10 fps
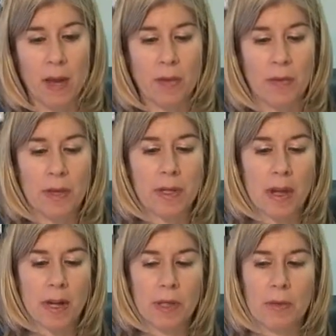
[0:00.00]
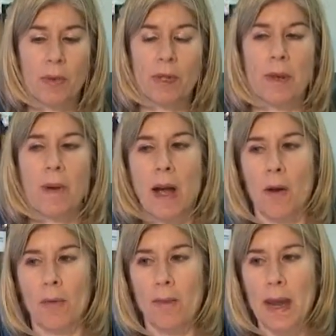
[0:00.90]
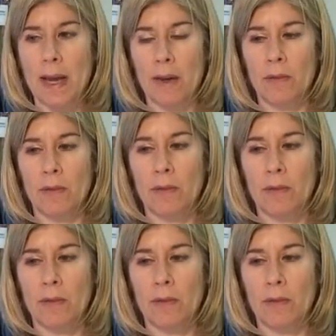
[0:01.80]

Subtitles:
So the discussion was about making